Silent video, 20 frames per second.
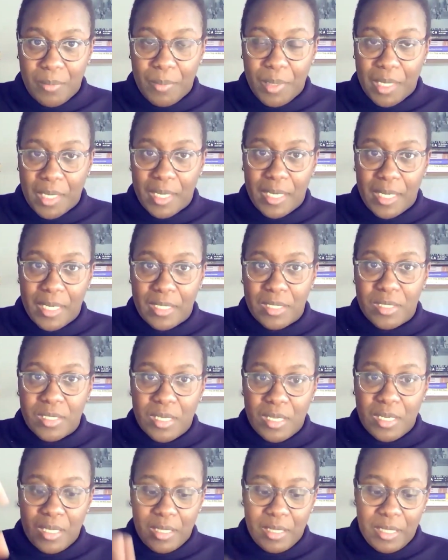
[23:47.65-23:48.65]
Because
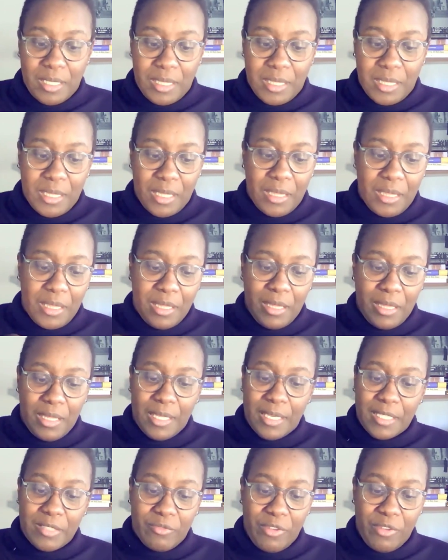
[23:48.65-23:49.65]

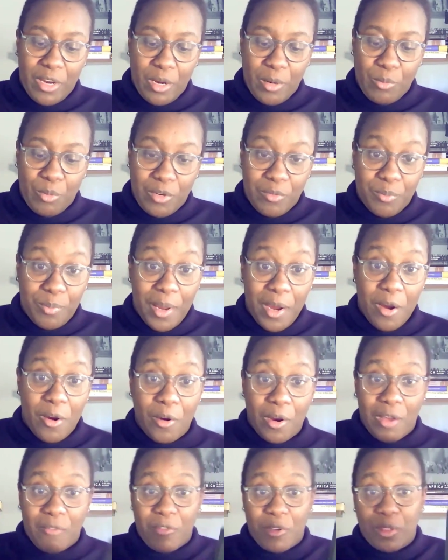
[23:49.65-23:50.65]
this very brief
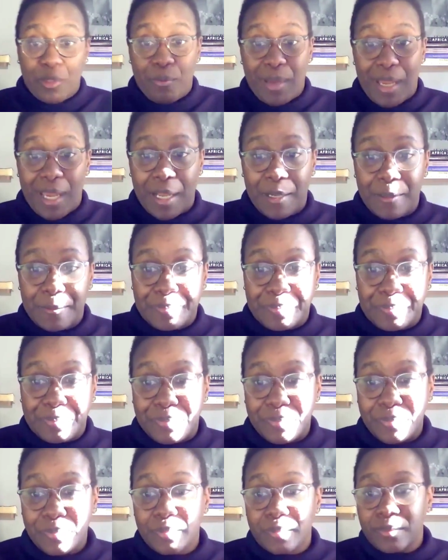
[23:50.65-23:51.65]
paragraph on the back
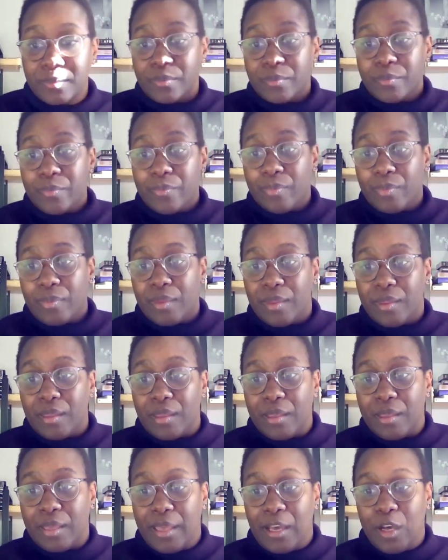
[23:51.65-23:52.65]

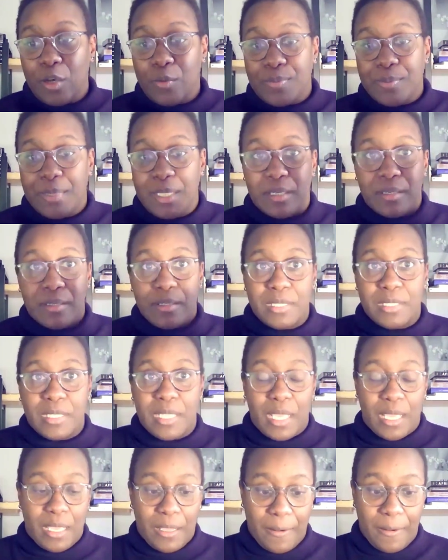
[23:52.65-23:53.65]
helps me
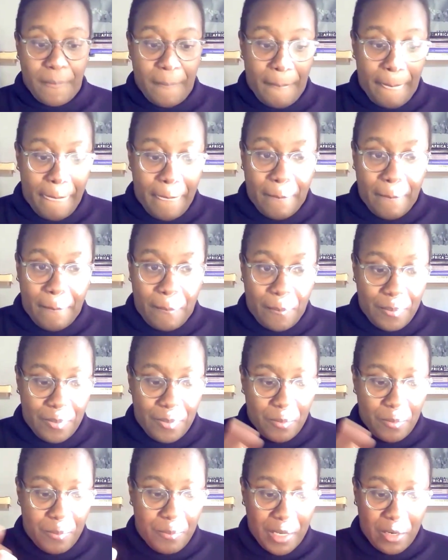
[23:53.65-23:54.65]
understand
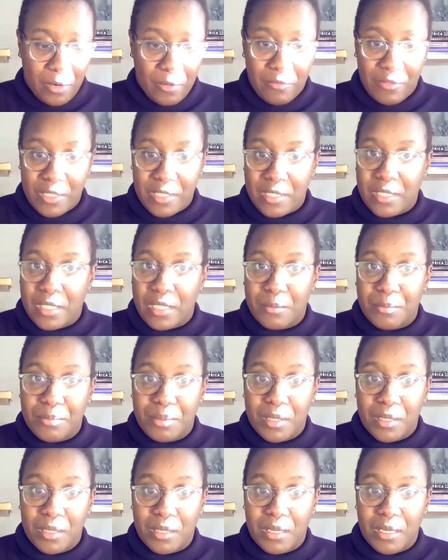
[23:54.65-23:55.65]
the bigger vision of the
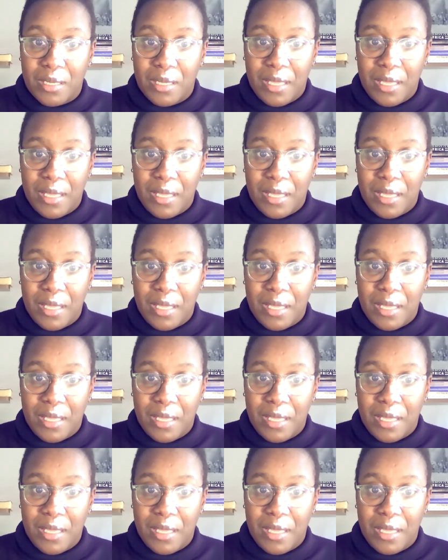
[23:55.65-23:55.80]
book.